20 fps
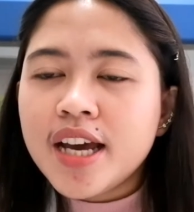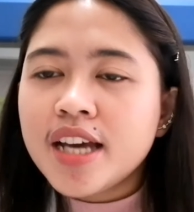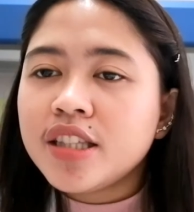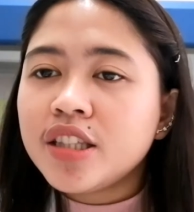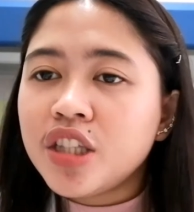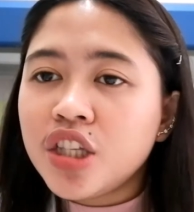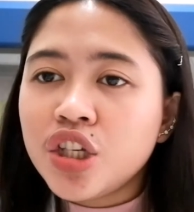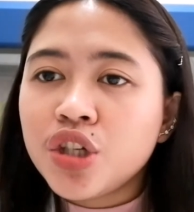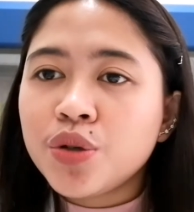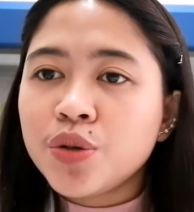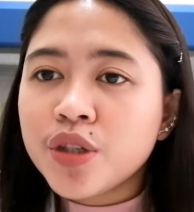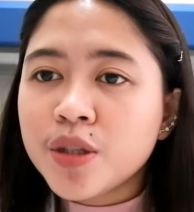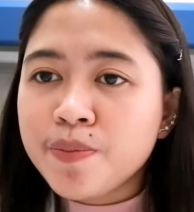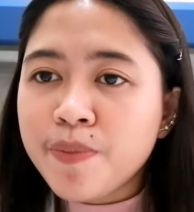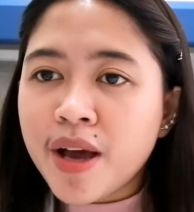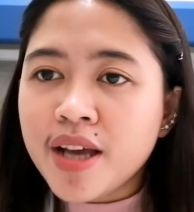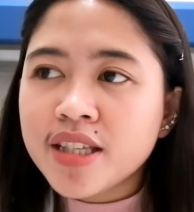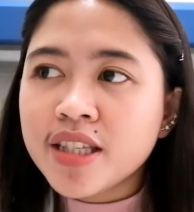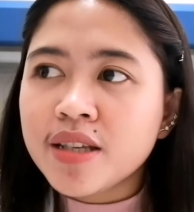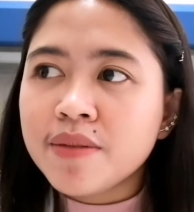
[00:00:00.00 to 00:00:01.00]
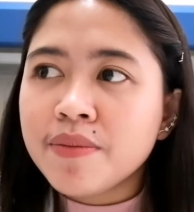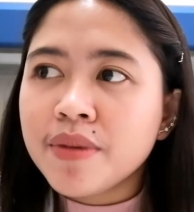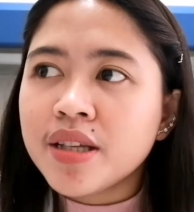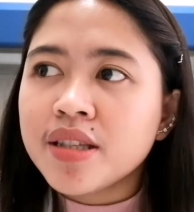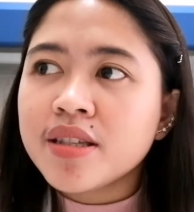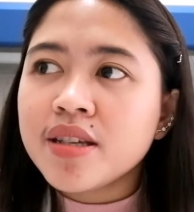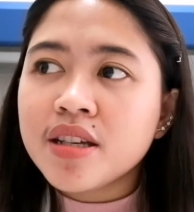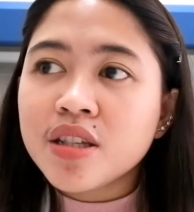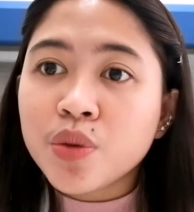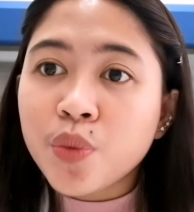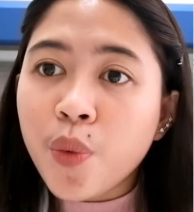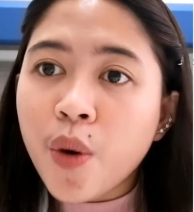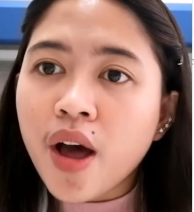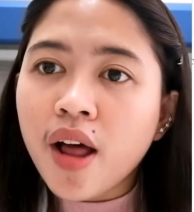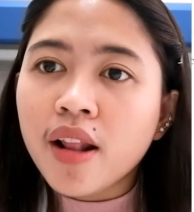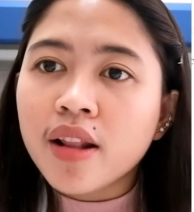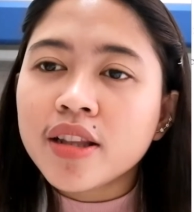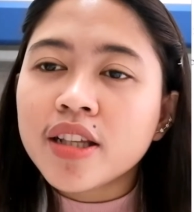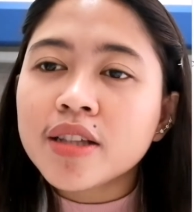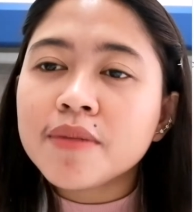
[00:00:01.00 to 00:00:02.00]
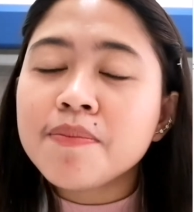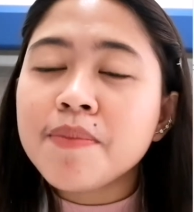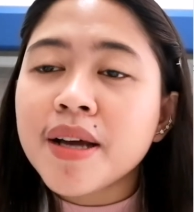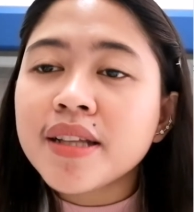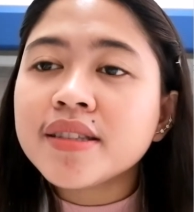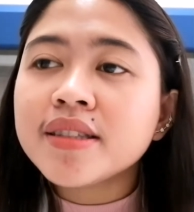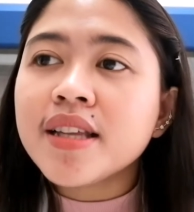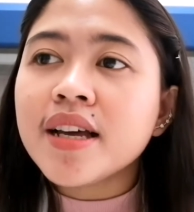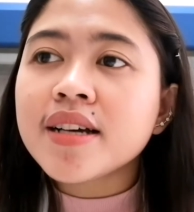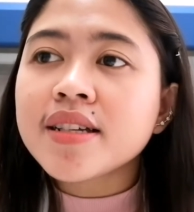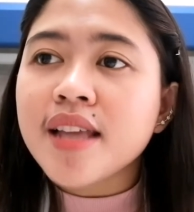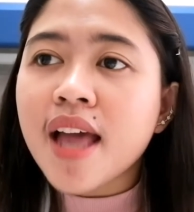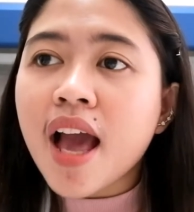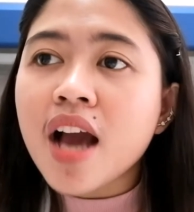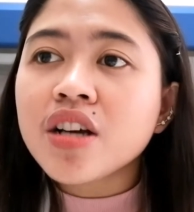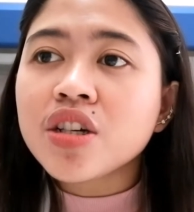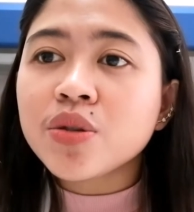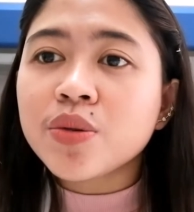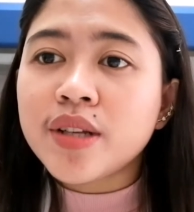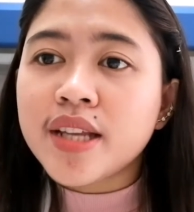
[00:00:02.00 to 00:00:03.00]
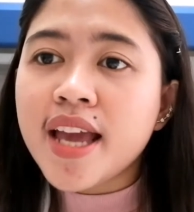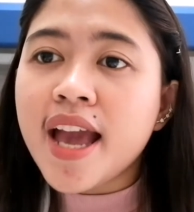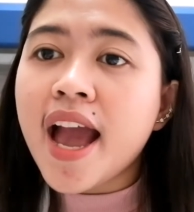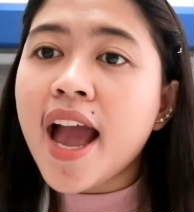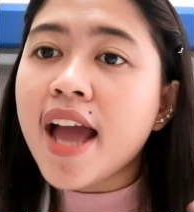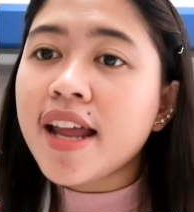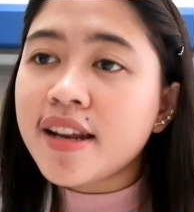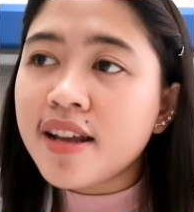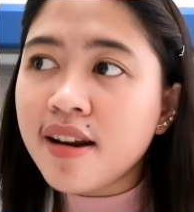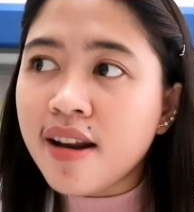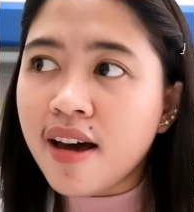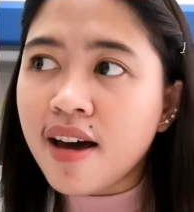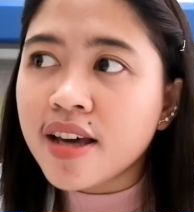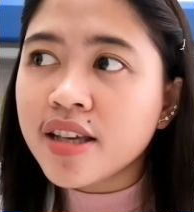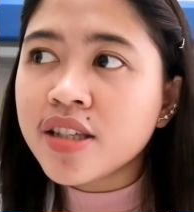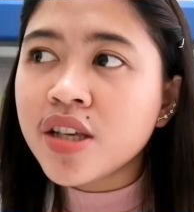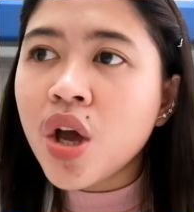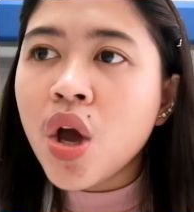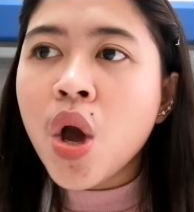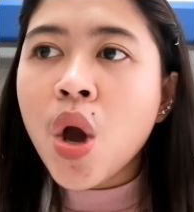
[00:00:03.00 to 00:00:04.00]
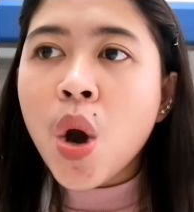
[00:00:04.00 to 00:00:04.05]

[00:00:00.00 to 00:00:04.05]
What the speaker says: and tissue specimens as well that medtechs actually analyze